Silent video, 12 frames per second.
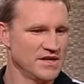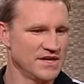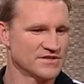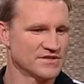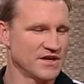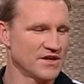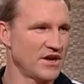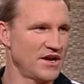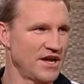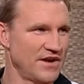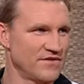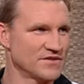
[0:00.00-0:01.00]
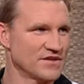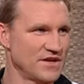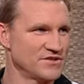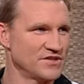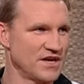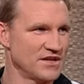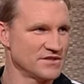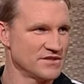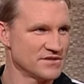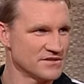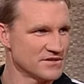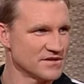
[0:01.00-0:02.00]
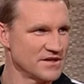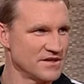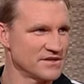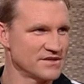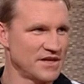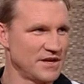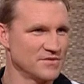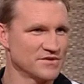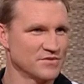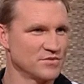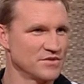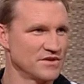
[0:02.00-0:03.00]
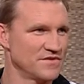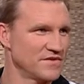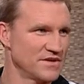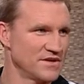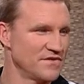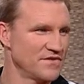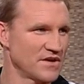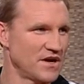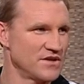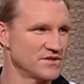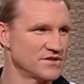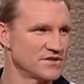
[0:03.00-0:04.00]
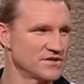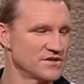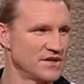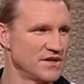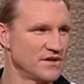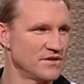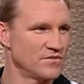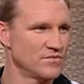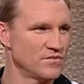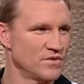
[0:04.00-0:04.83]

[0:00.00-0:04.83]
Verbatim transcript: It's uh, going to have its own challenges, uh, the same as it would if a, if a coach uh,